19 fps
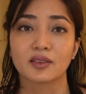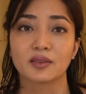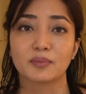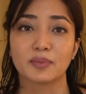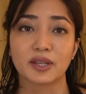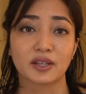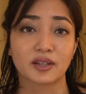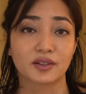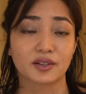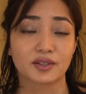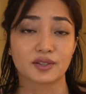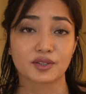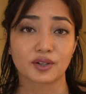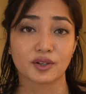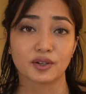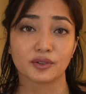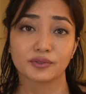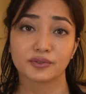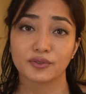because
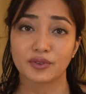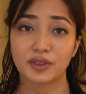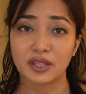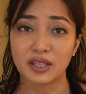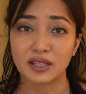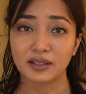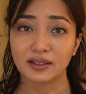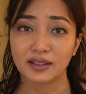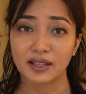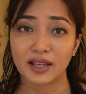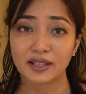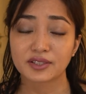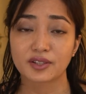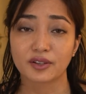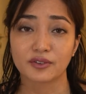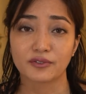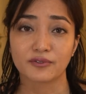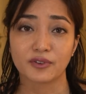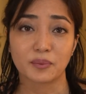of the less
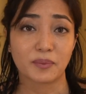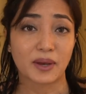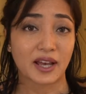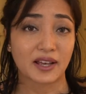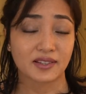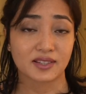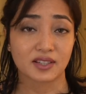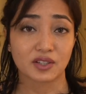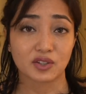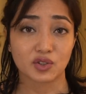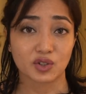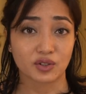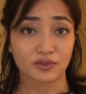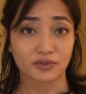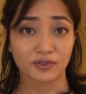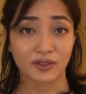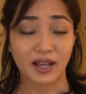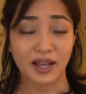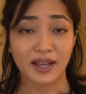of a passenger
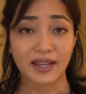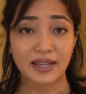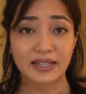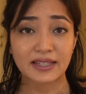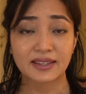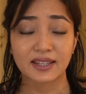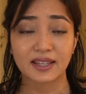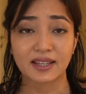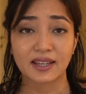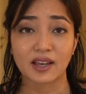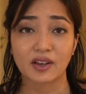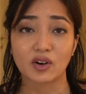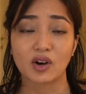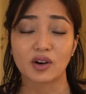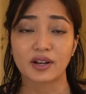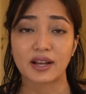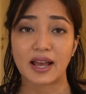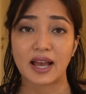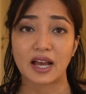flying, they
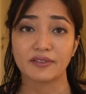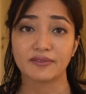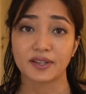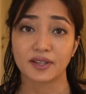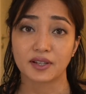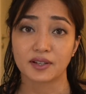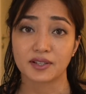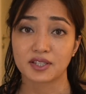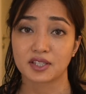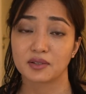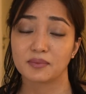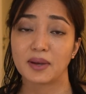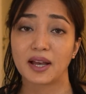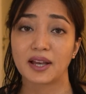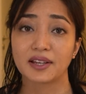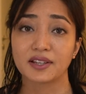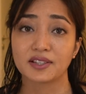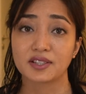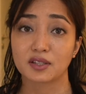cannot have a
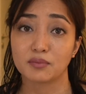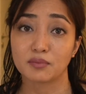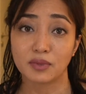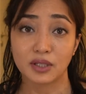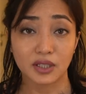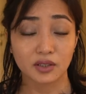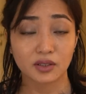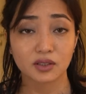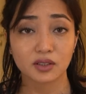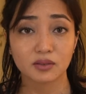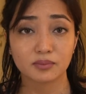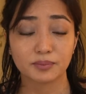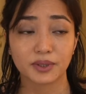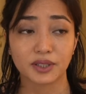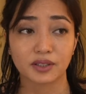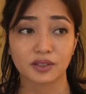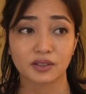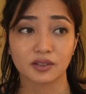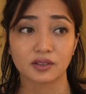customized meal
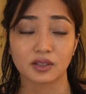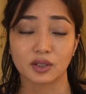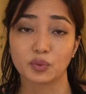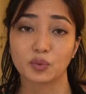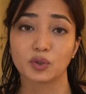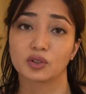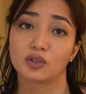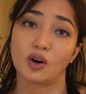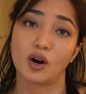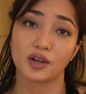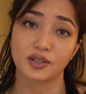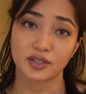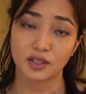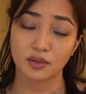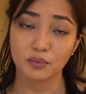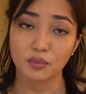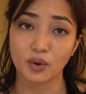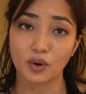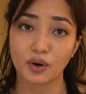because it will cost
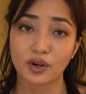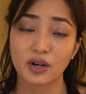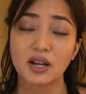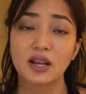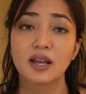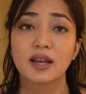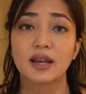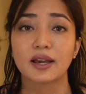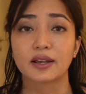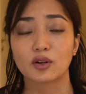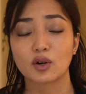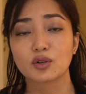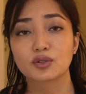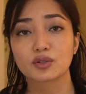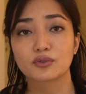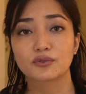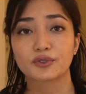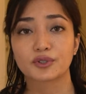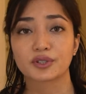them more, and
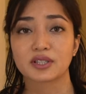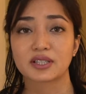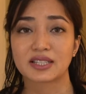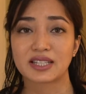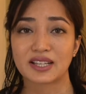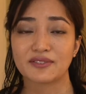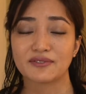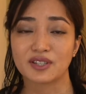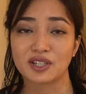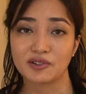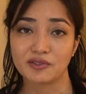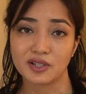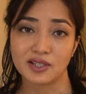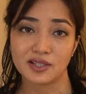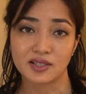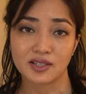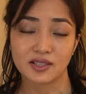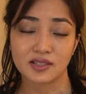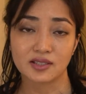also for the safety
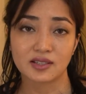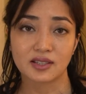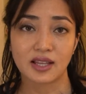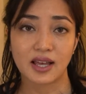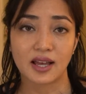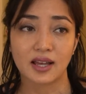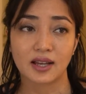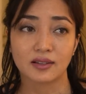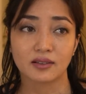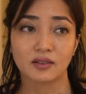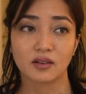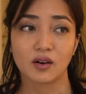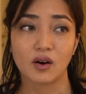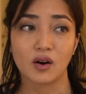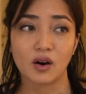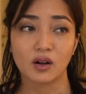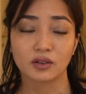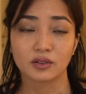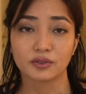reasons that
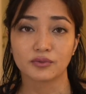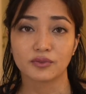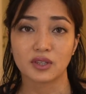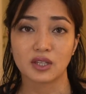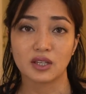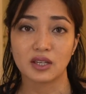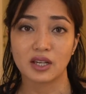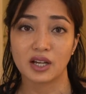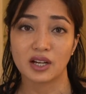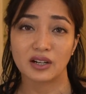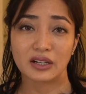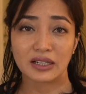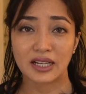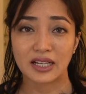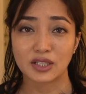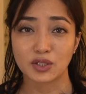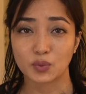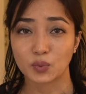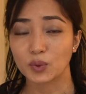all of the
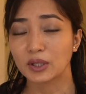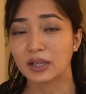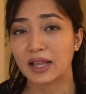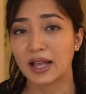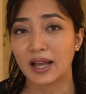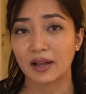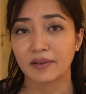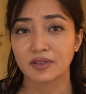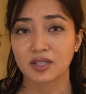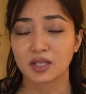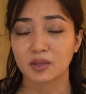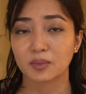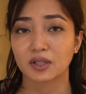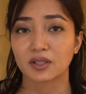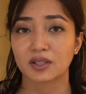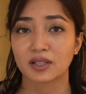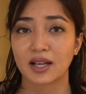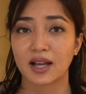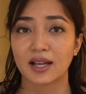airlines will have
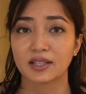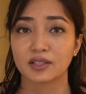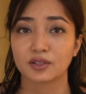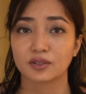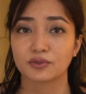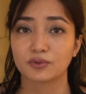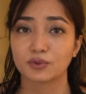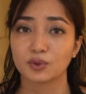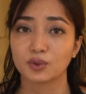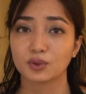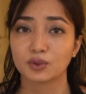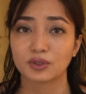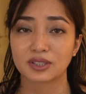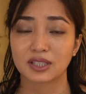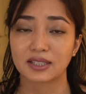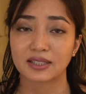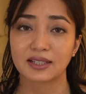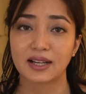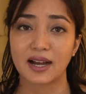similar kind of
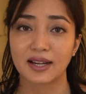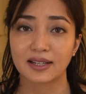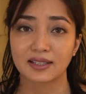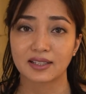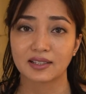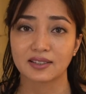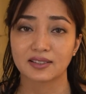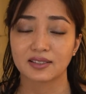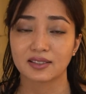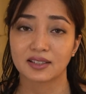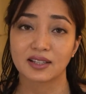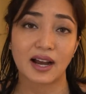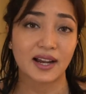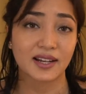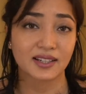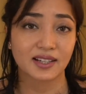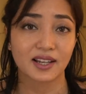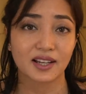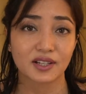rules and
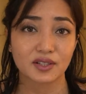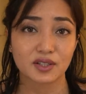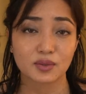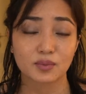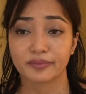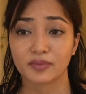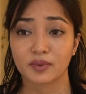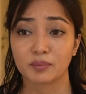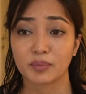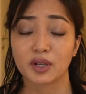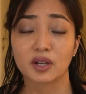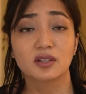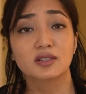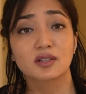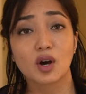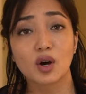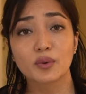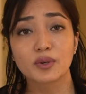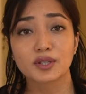guidelines. But
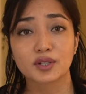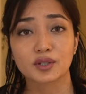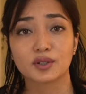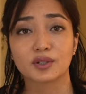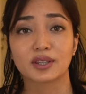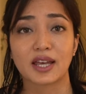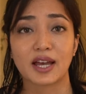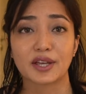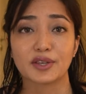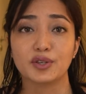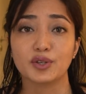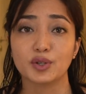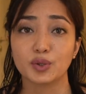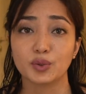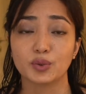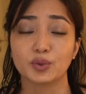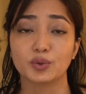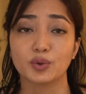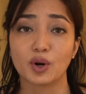it's always good that
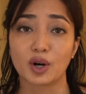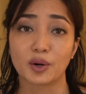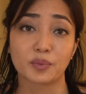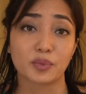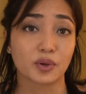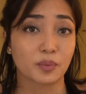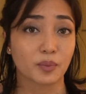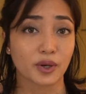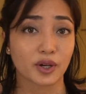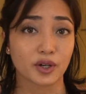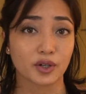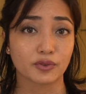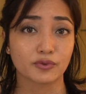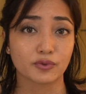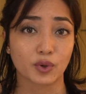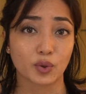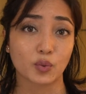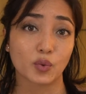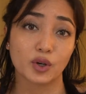you are prepared
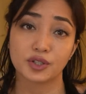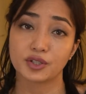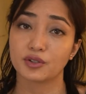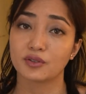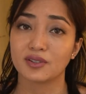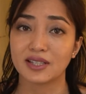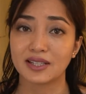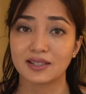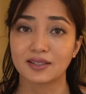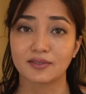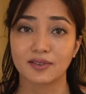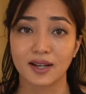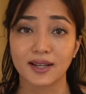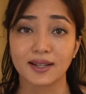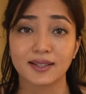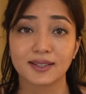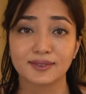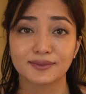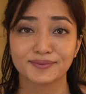for what you need,
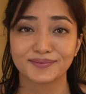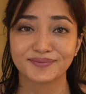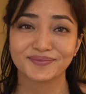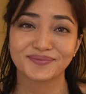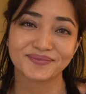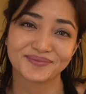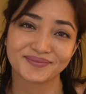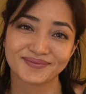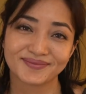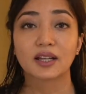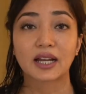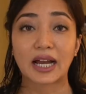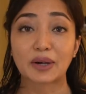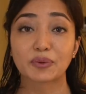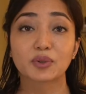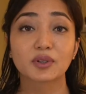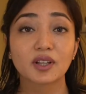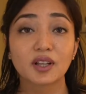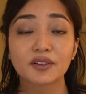right? I
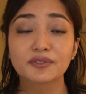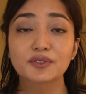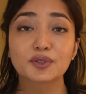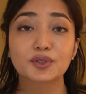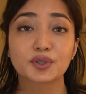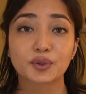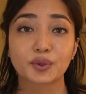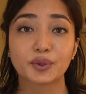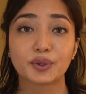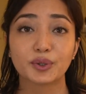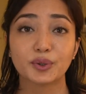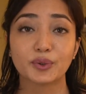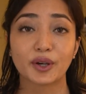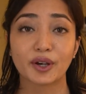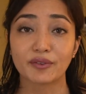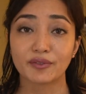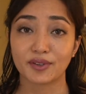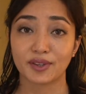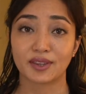would love to show you
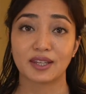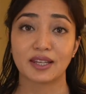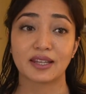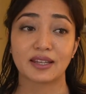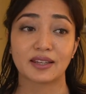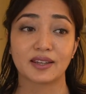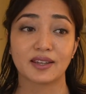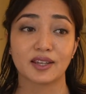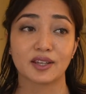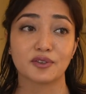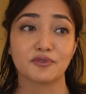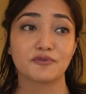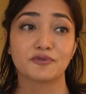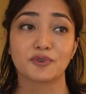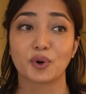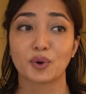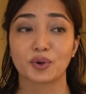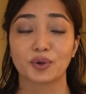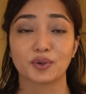everything in
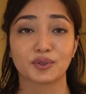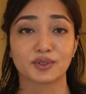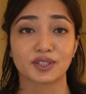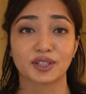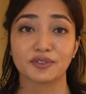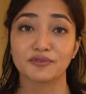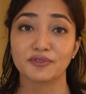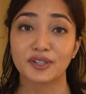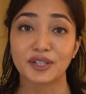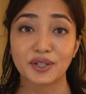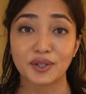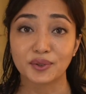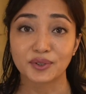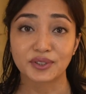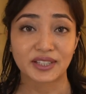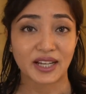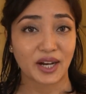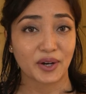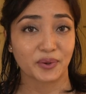photos and
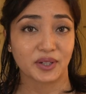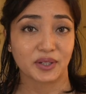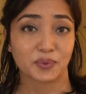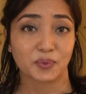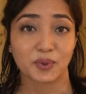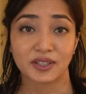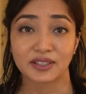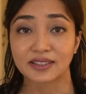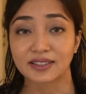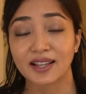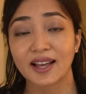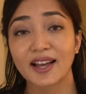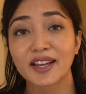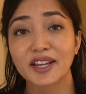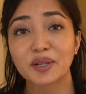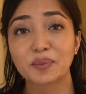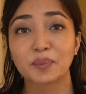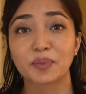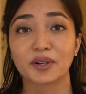videos how it was
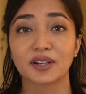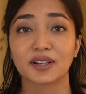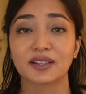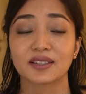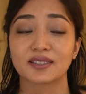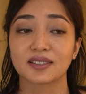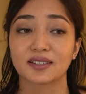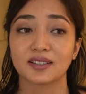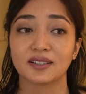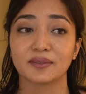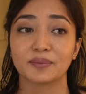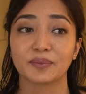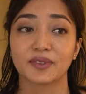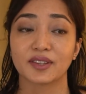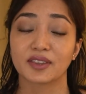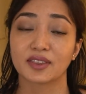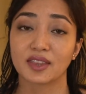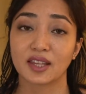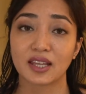like, but
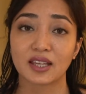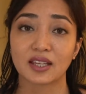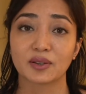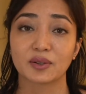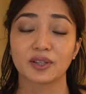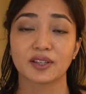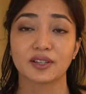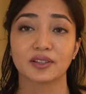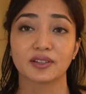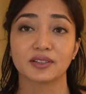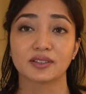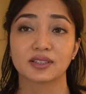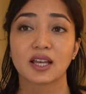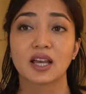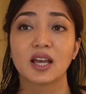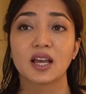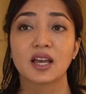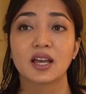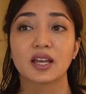the thing is,
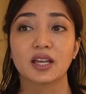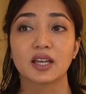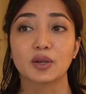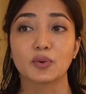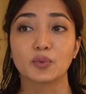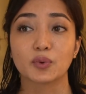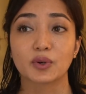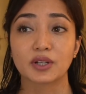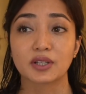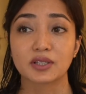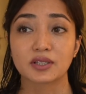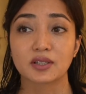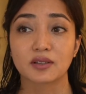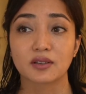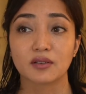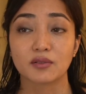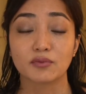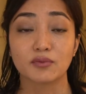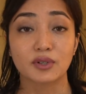it was
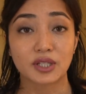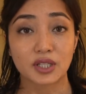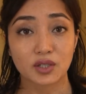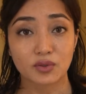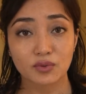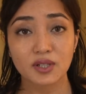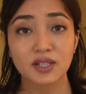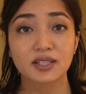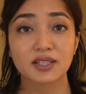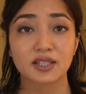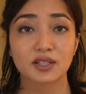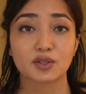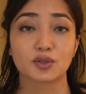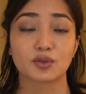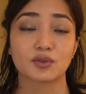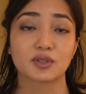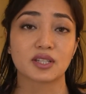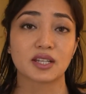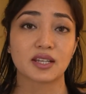restricted
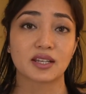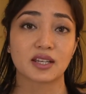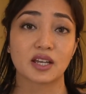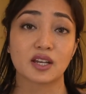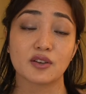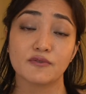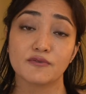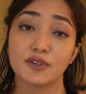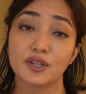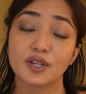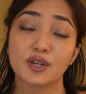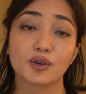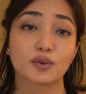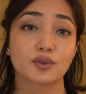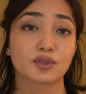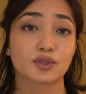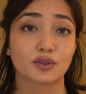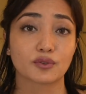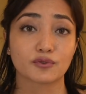to take any
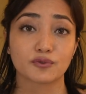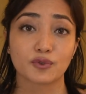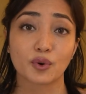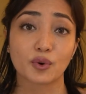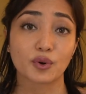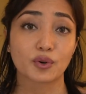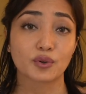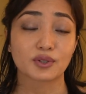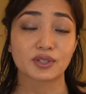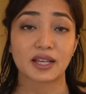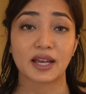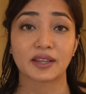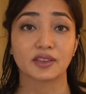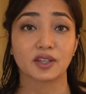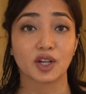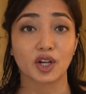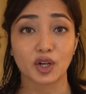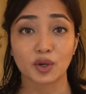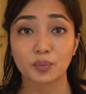videos or photos at
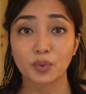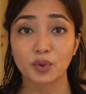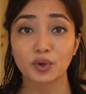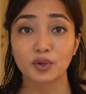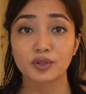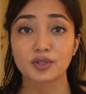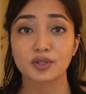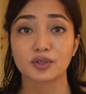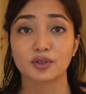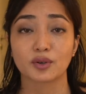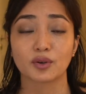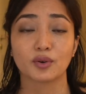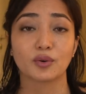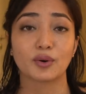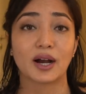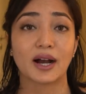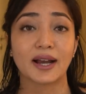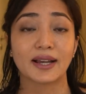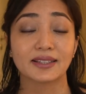the airport.
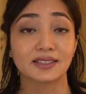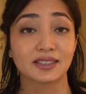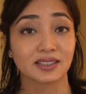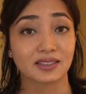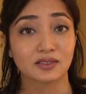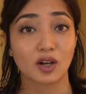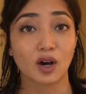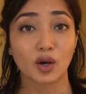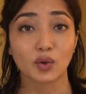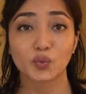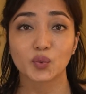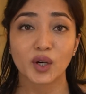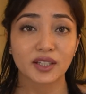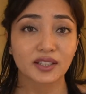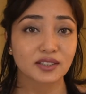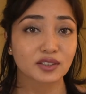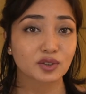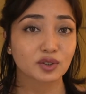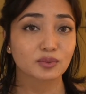So I did not
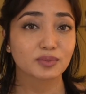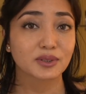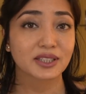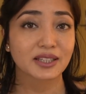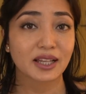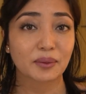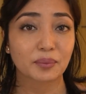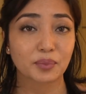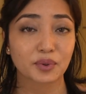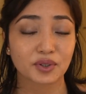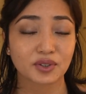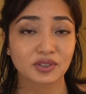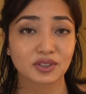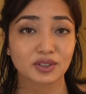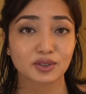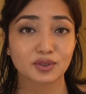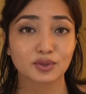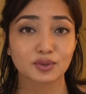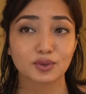want it to be that
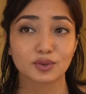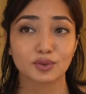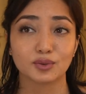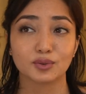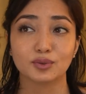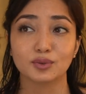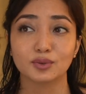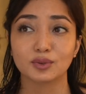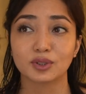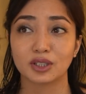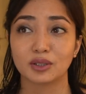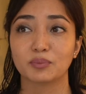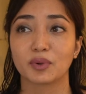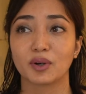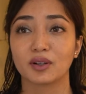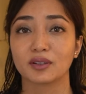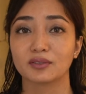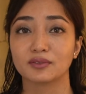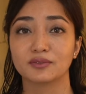person to keep
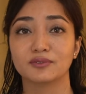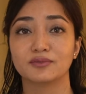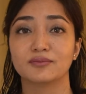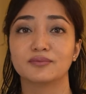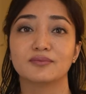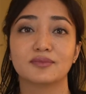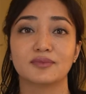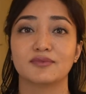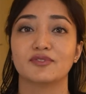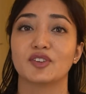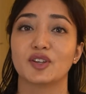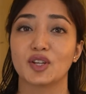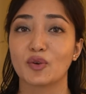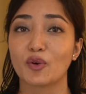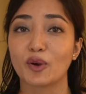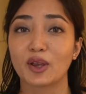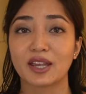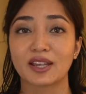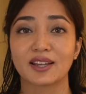on
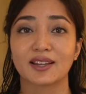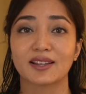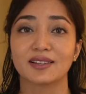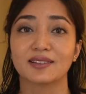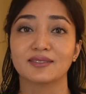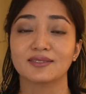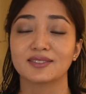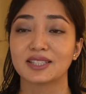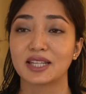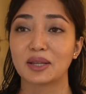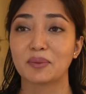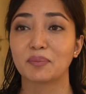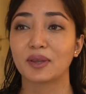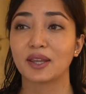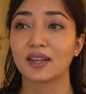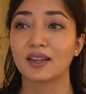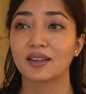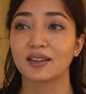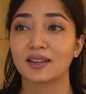videoing and
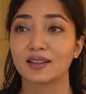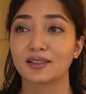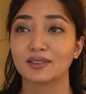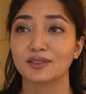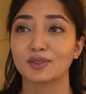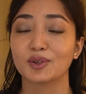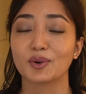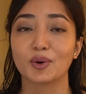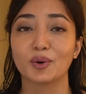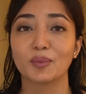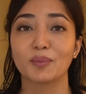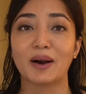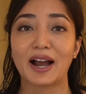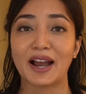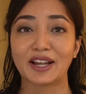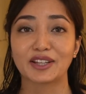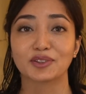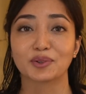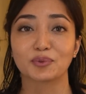taping and go
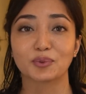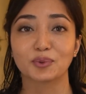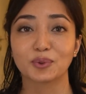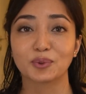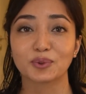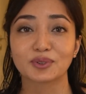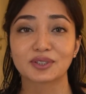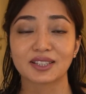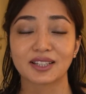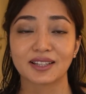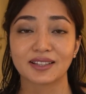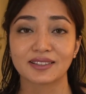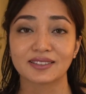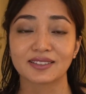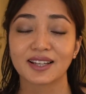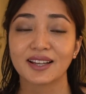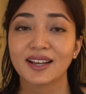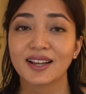behind the rules and